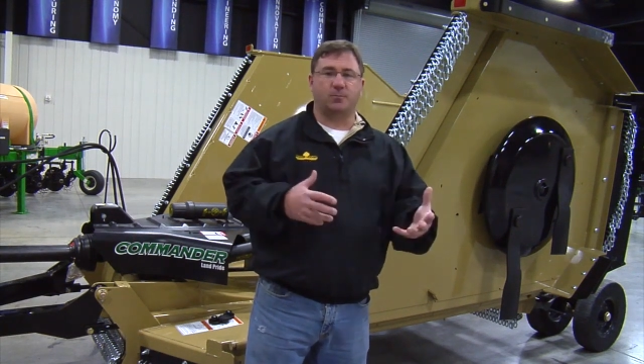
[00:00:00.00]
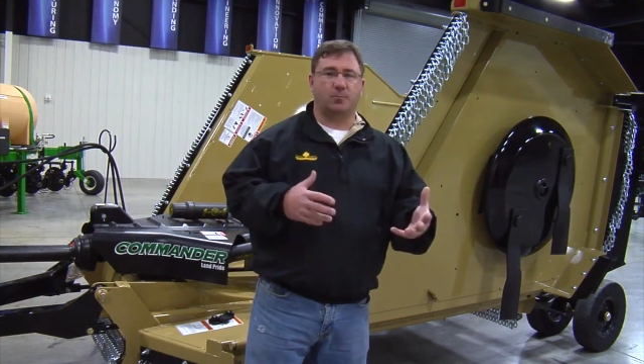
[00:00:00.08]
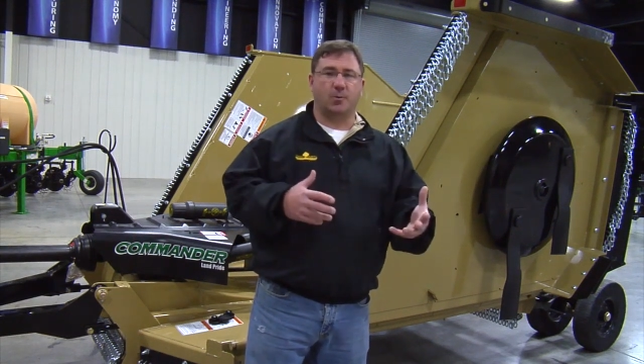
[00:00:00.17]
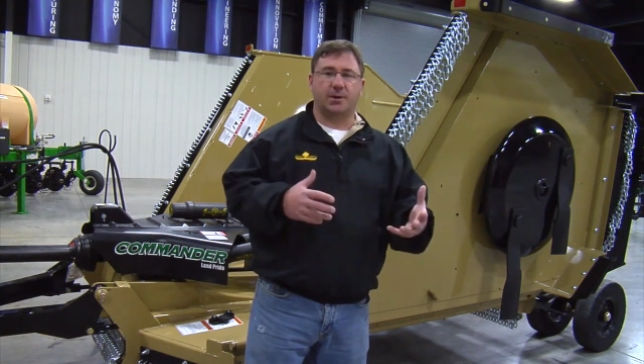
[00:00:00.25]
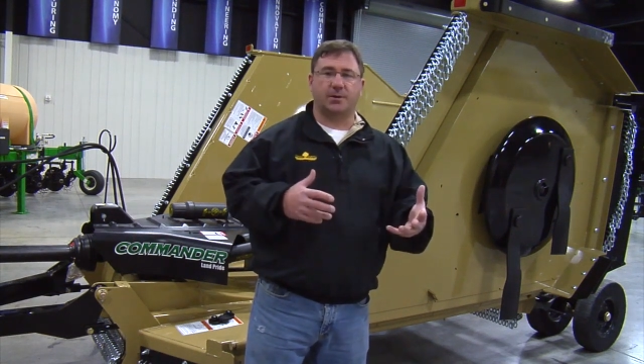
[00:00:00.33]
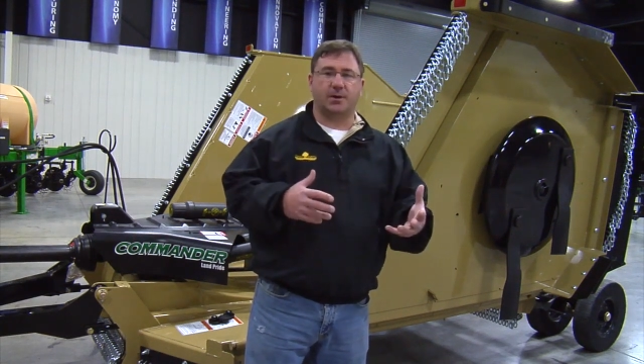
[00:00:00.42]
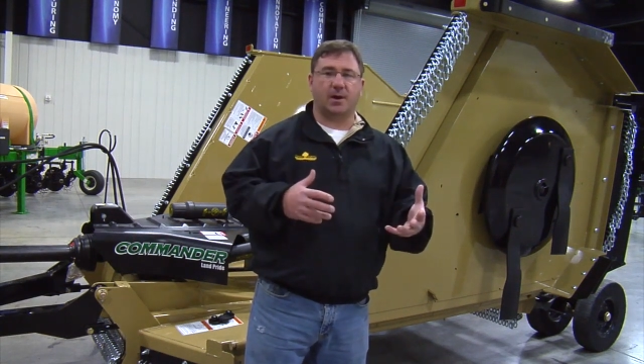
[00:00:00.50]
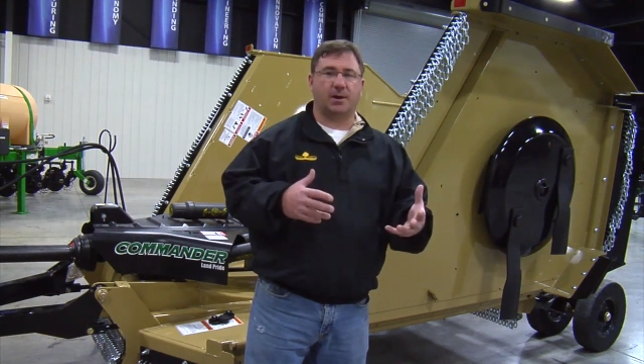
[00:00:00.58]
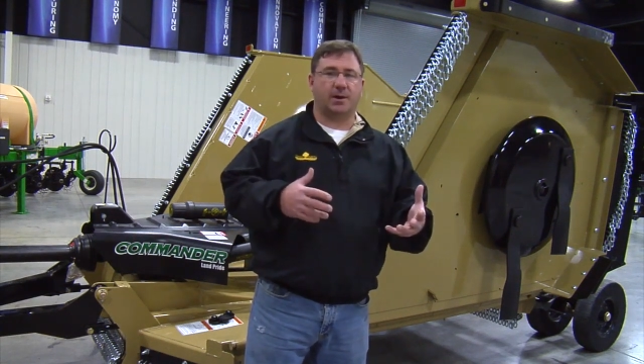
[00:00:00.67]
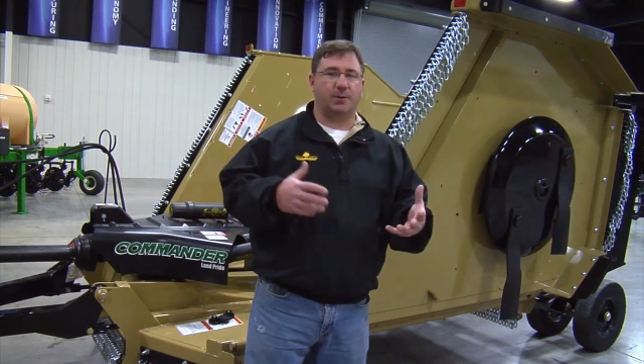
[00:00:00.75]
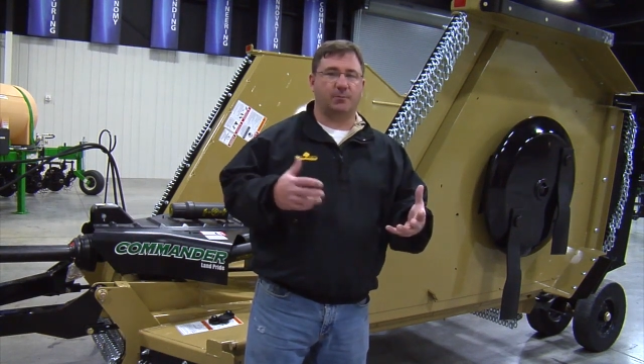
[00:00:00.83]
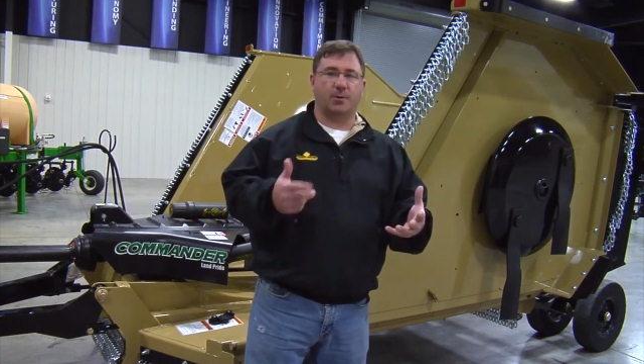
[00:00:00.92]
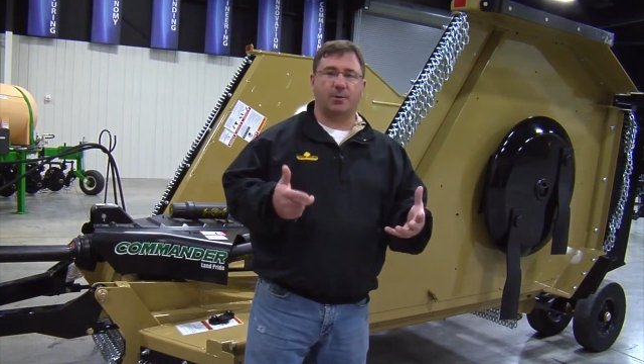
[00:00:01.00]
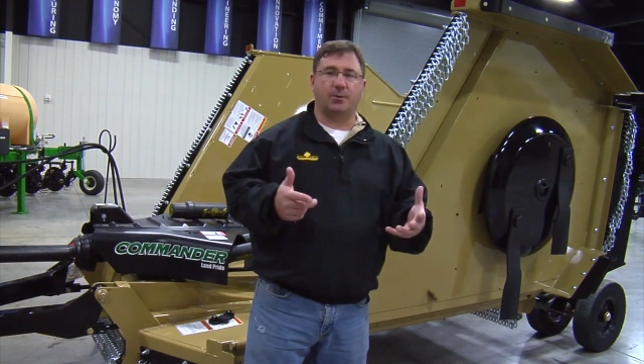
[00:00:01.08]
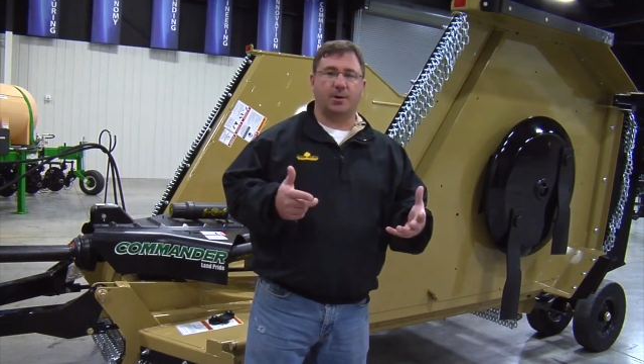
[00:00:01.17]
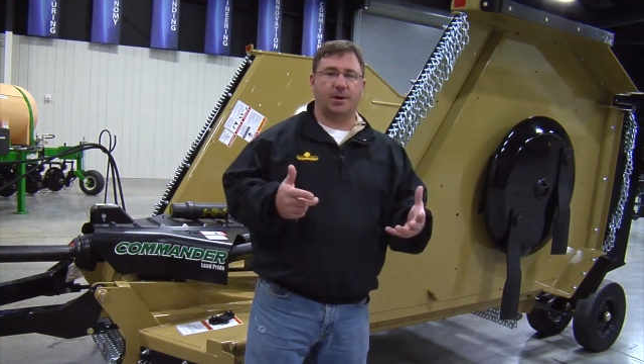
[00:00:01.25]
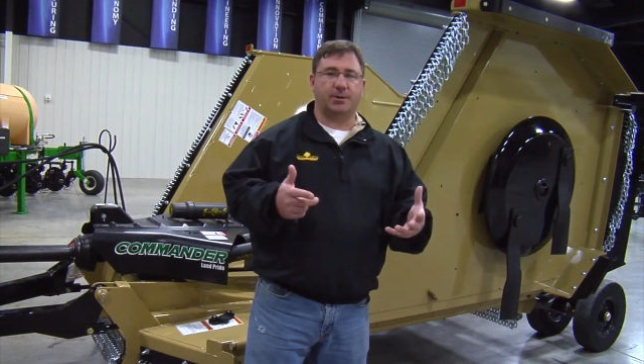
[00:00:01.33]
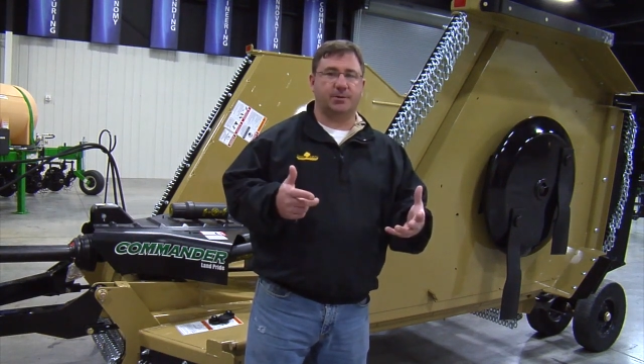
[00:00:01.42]
One socket and one
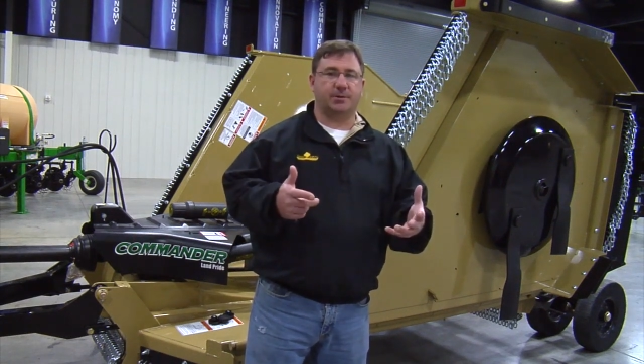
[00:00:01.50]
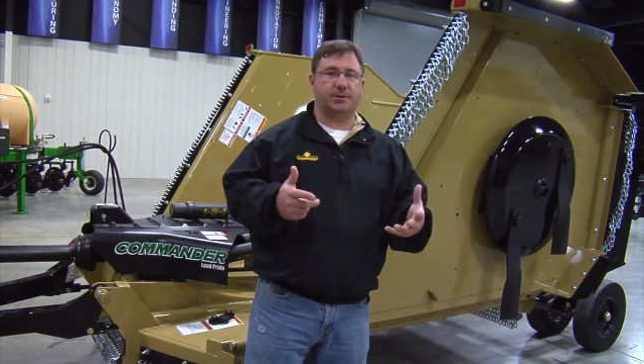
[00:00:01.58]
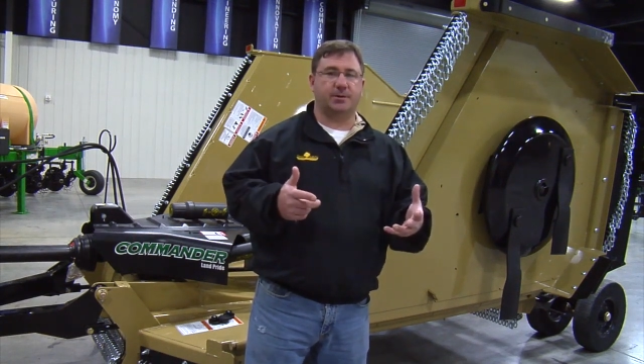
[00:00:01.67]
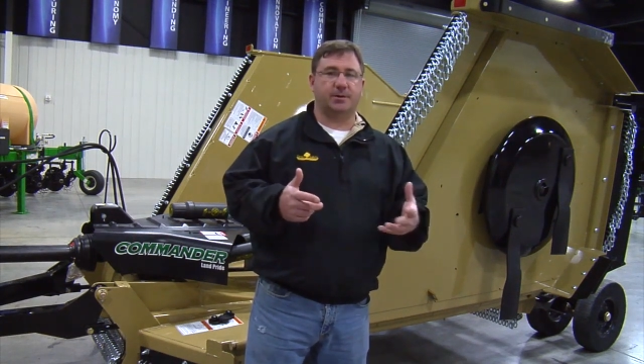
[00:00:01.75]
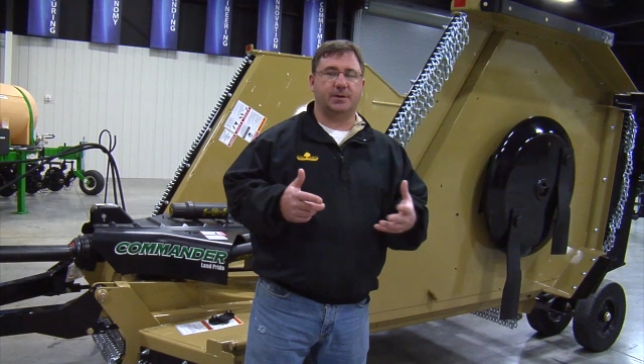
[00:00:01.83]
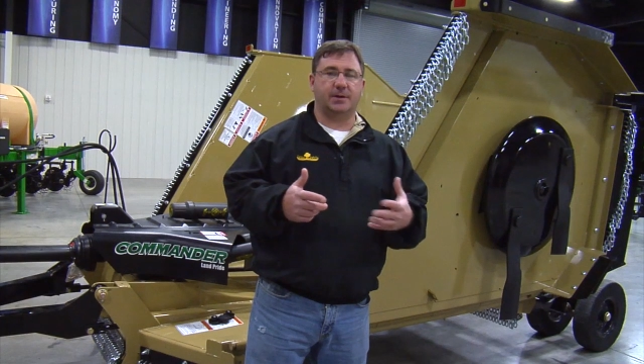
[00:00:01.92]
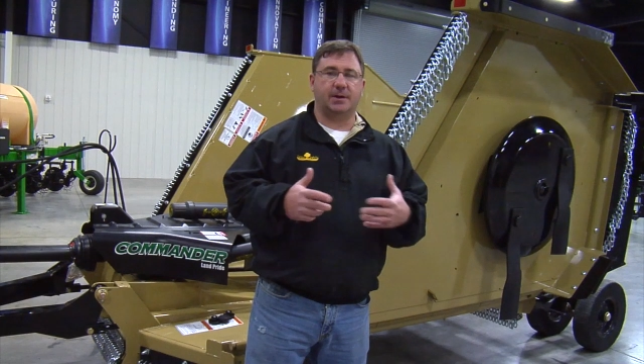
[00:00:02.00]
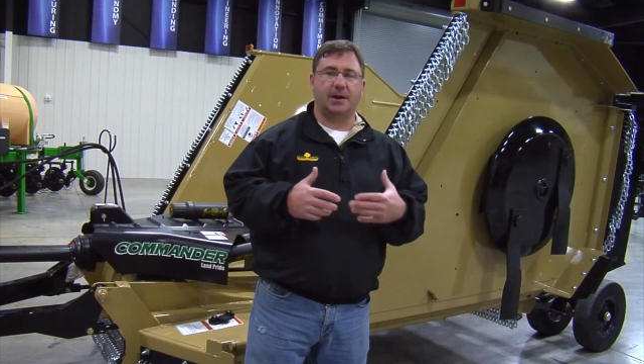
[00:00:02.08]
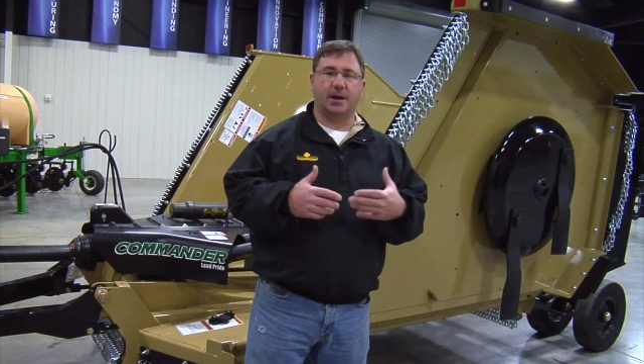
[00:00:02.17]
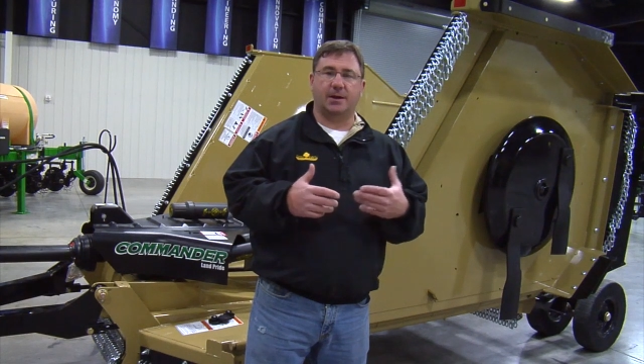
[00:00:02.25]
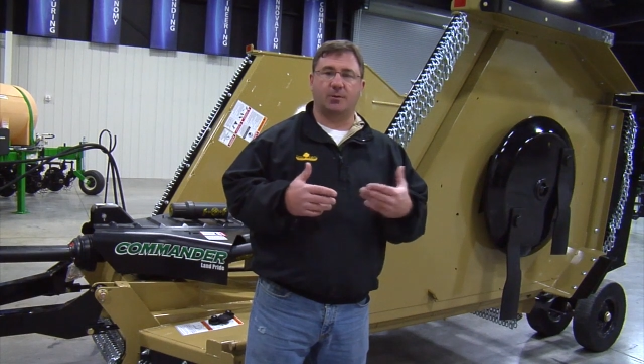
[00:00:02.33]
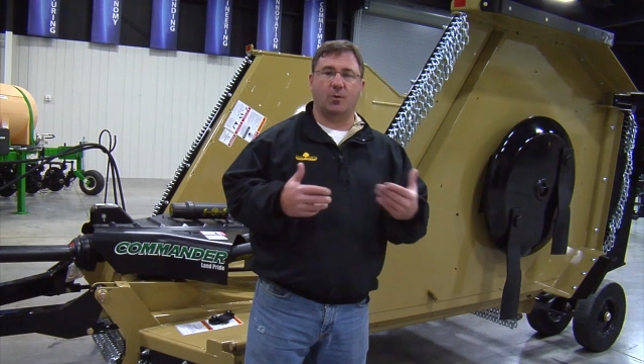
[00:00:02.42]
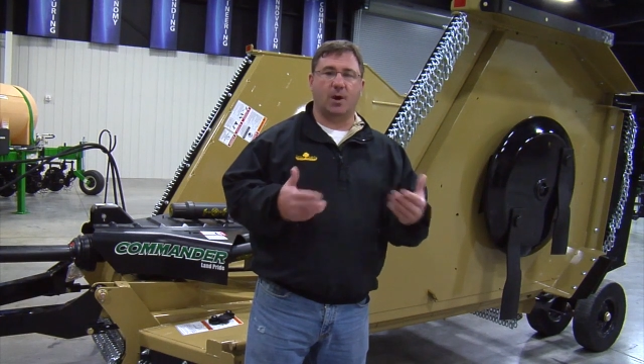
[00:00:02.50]
wrench and a